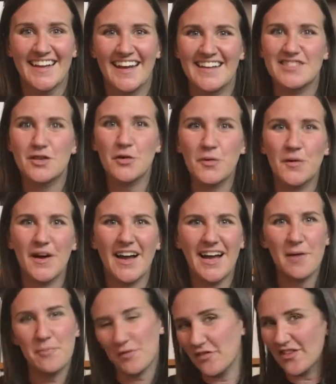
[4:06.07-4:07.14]
And so a
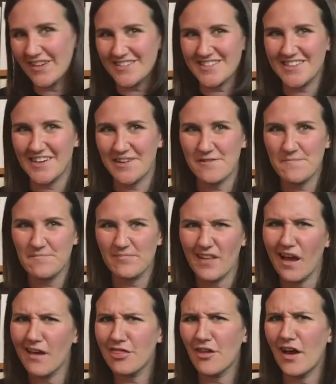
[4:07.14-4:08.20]
couple of years ago,
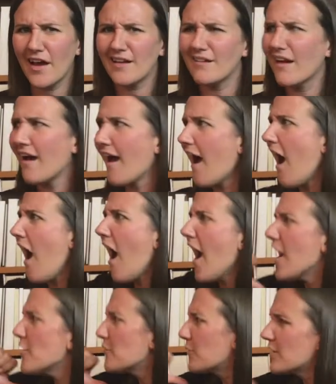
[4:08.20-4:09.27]
I thought
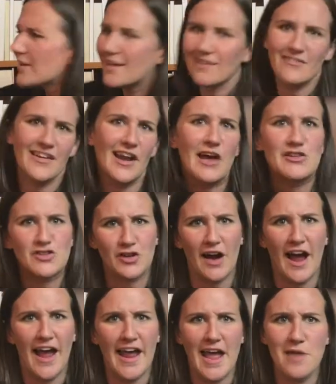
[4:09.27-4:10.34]
I would give it a
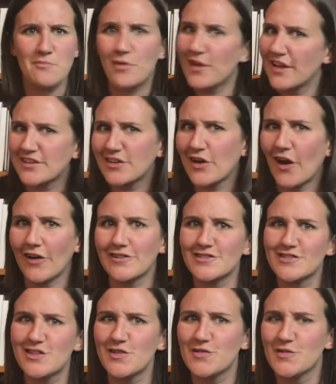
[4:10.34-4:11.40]
try and plant a garden
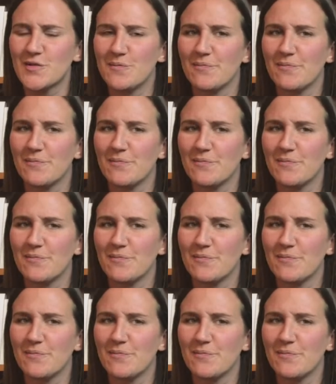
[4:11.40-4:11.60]
too.